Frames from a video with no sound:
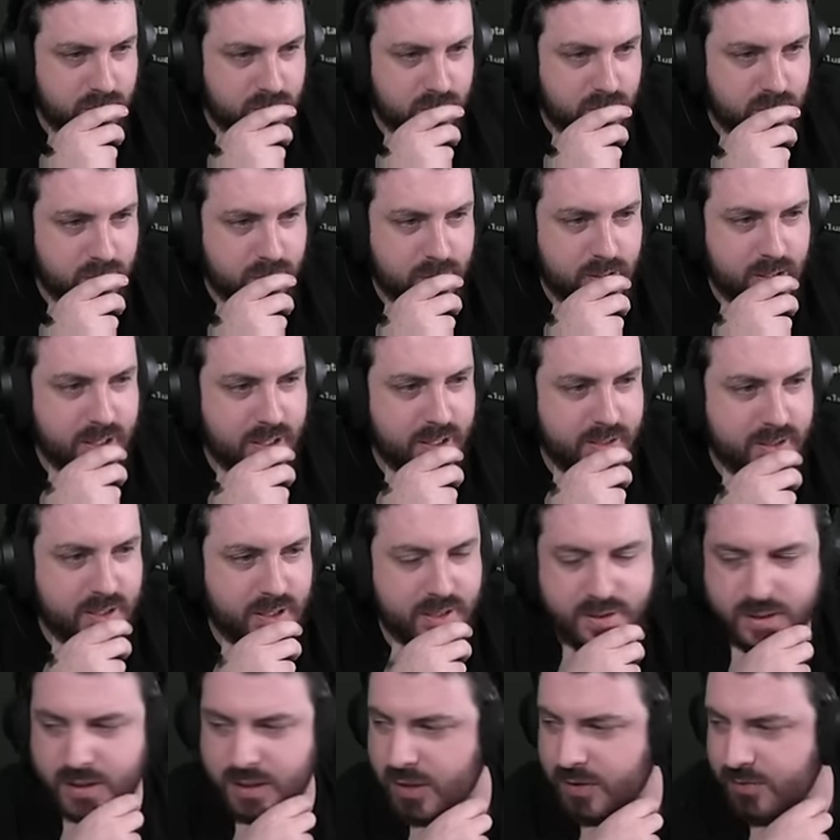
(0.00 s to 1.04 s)
no, I, I
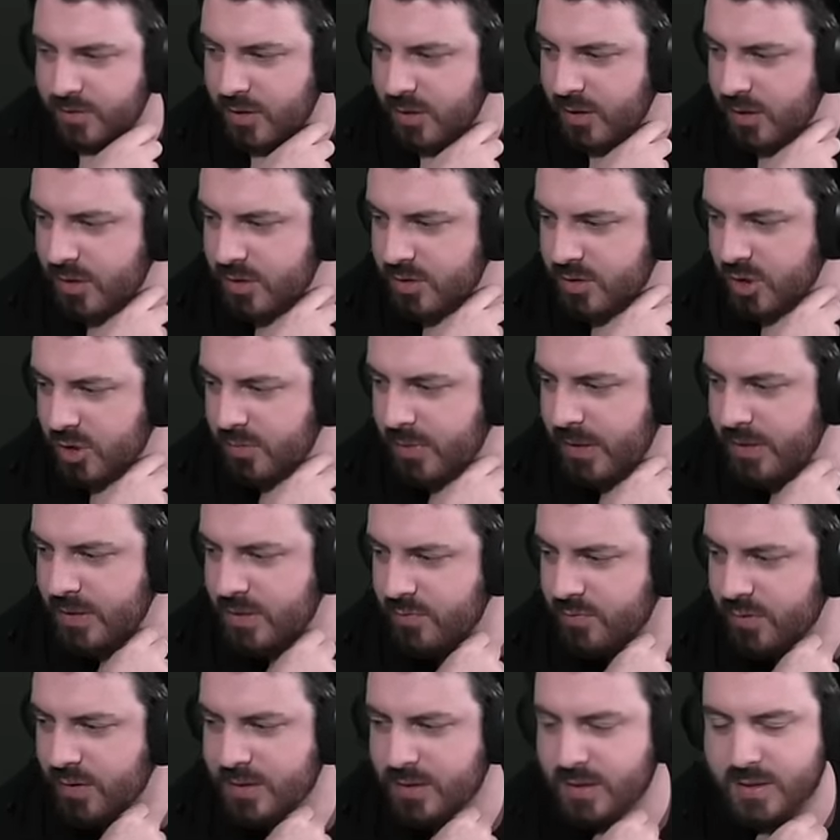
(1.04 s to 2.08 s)
think if you need to zoom out
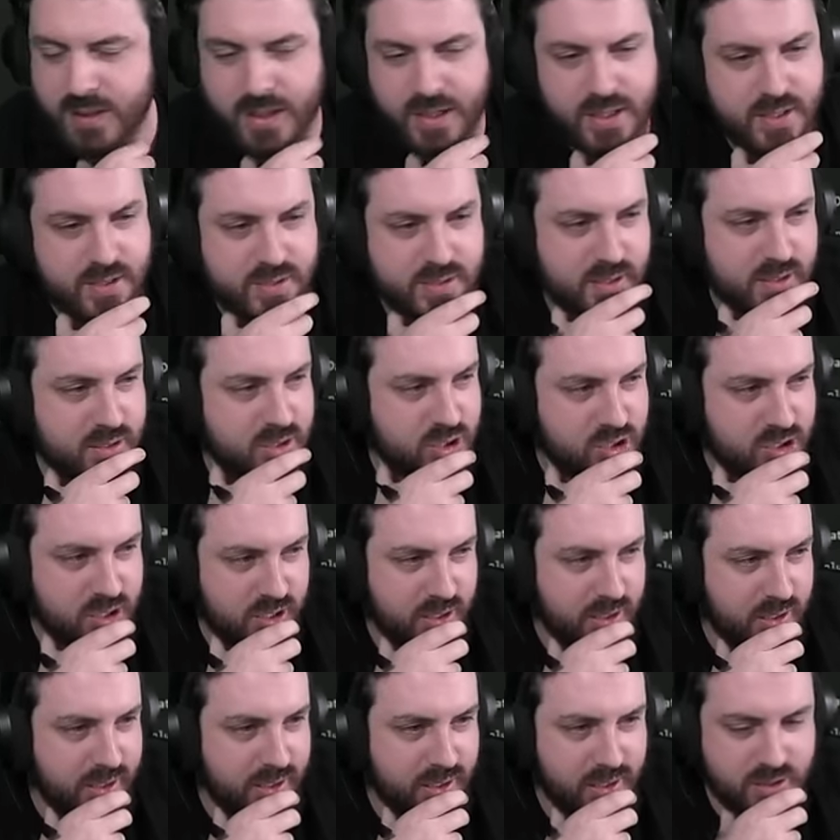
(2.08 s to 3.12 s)
to read the text, then
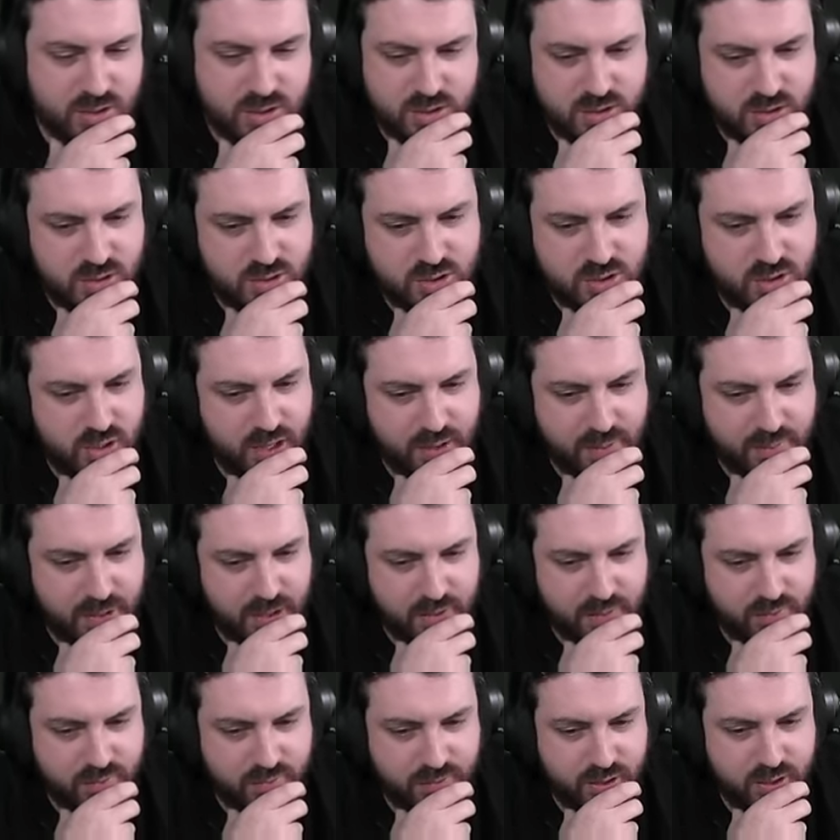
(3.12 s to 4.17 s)
shit, like it's it's not that big
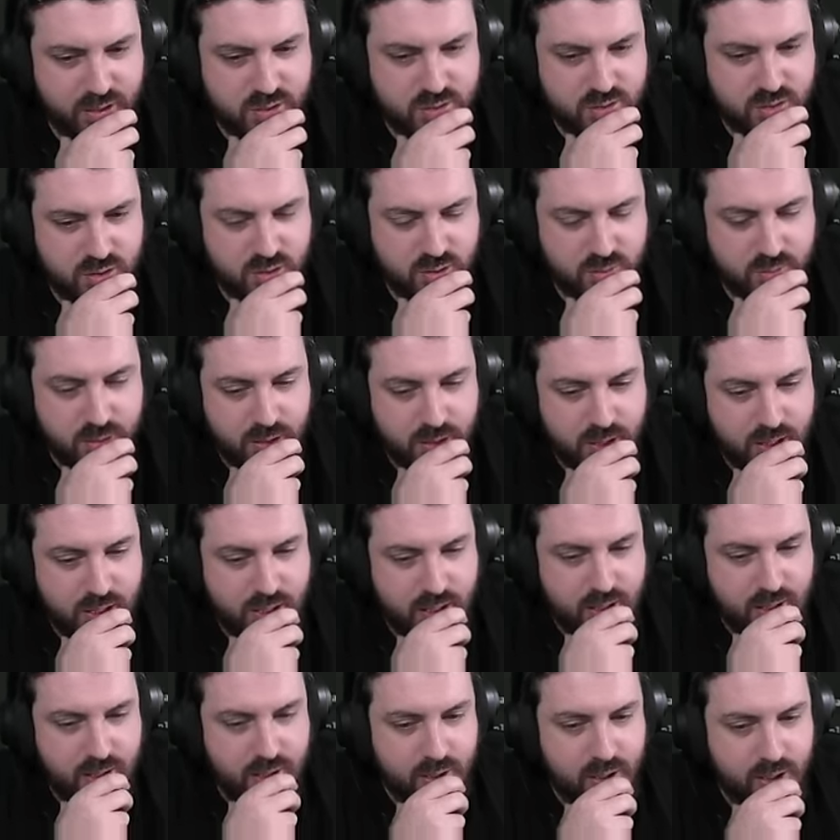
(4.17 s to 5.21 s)
of a fucking zoom.
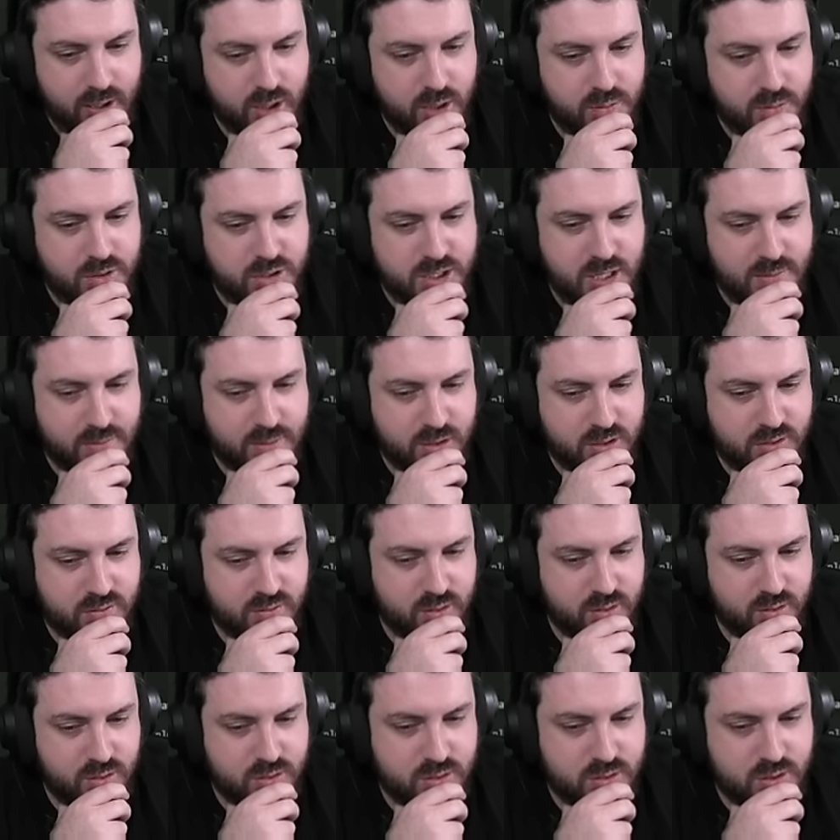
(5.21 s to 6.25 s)
Only even chat boxes
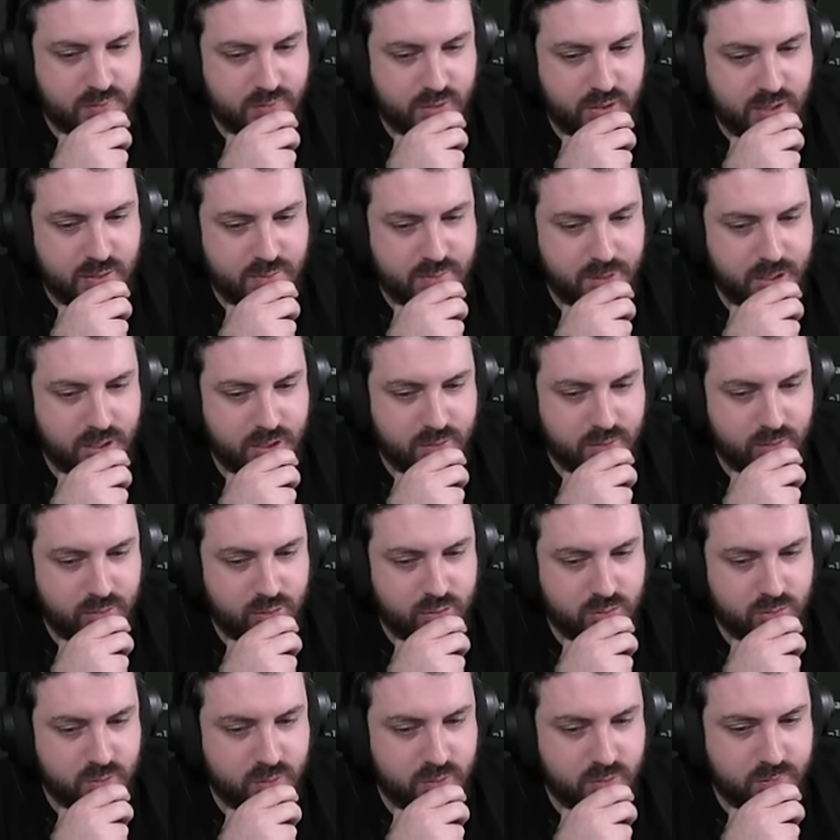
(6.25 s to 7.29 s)
on doing something like Money
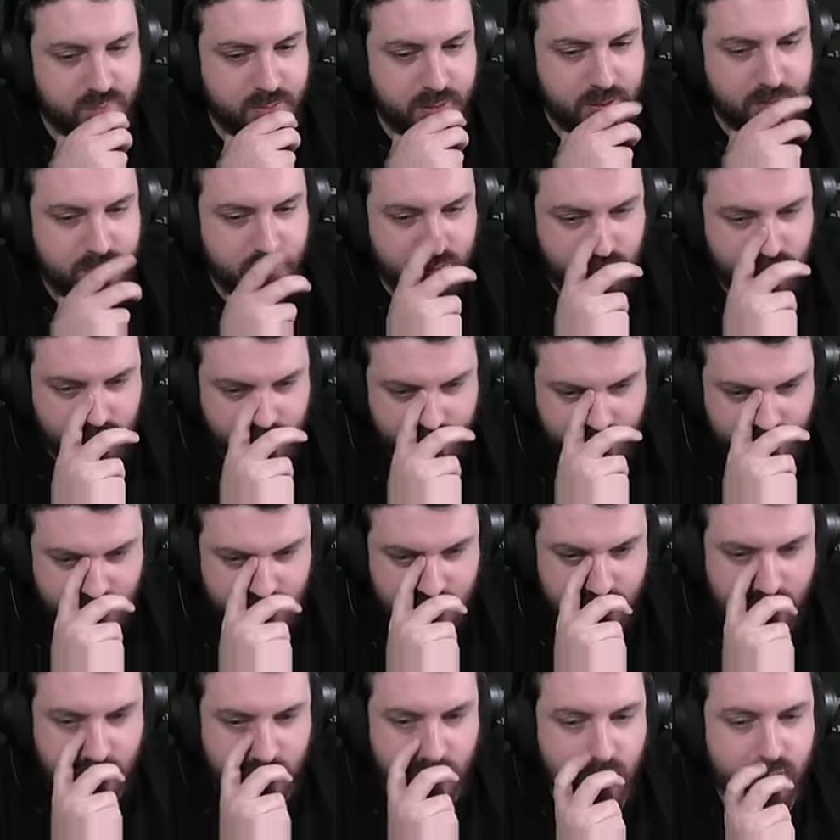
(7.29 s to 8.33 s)
Room with people
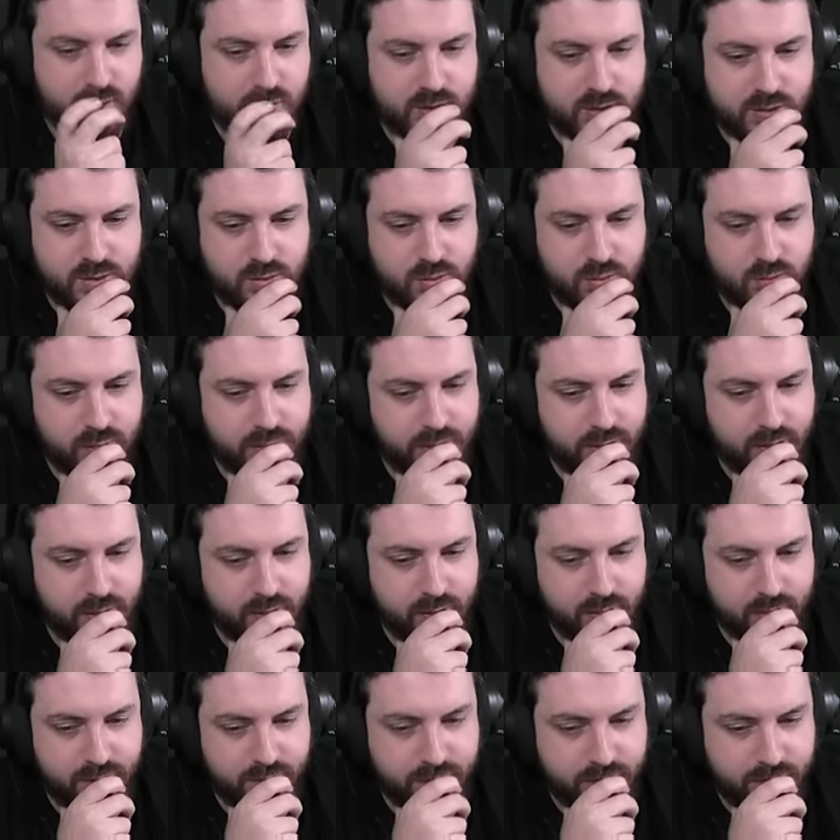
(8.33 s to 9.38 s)
not on Discord. Fair
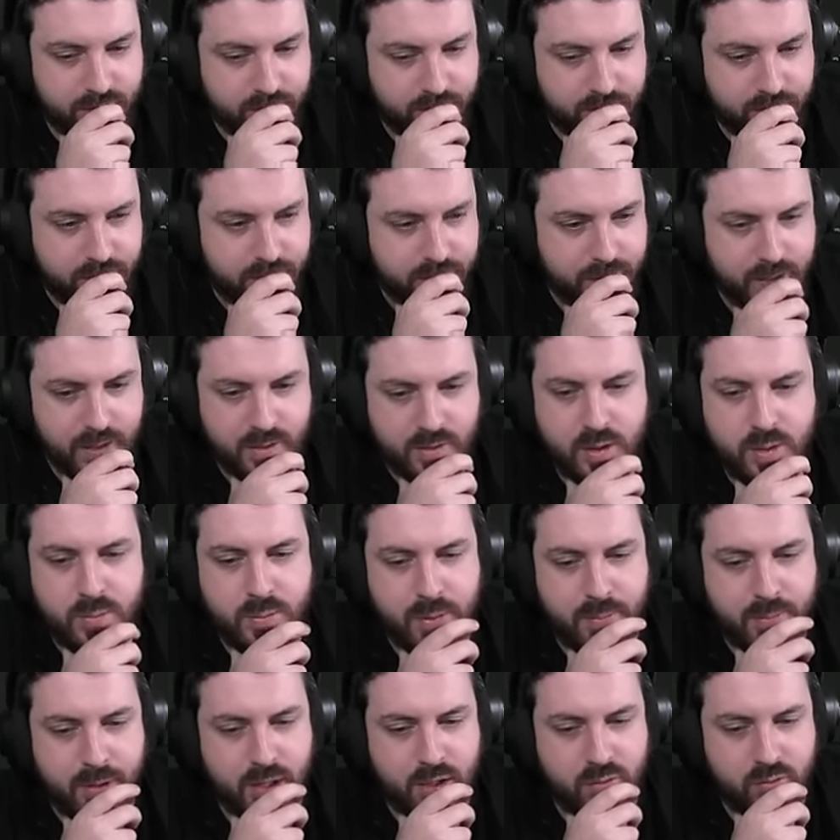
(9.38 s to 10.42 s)
enough. Yeah, you
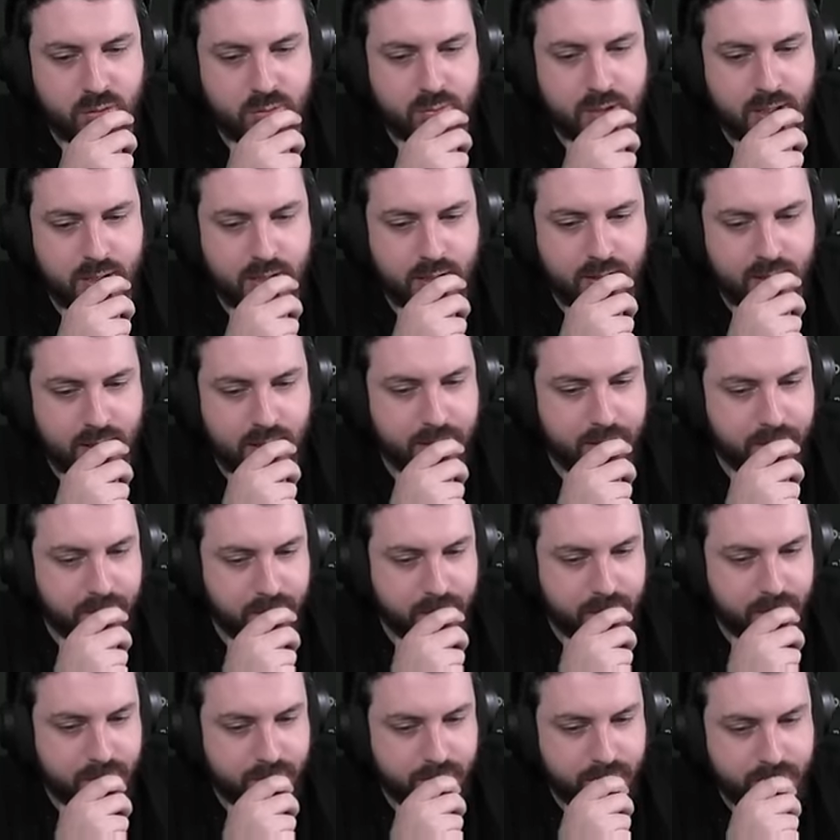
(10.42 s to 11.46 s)
mean Monkey Room? Yeah, yeah, yeah.
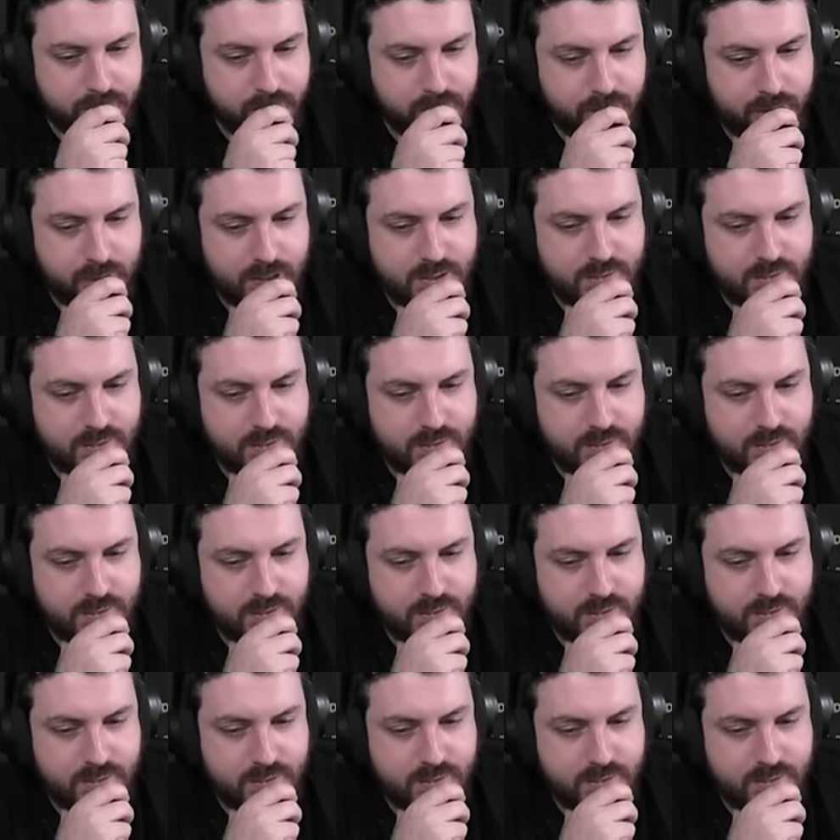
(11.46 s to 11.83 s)
That's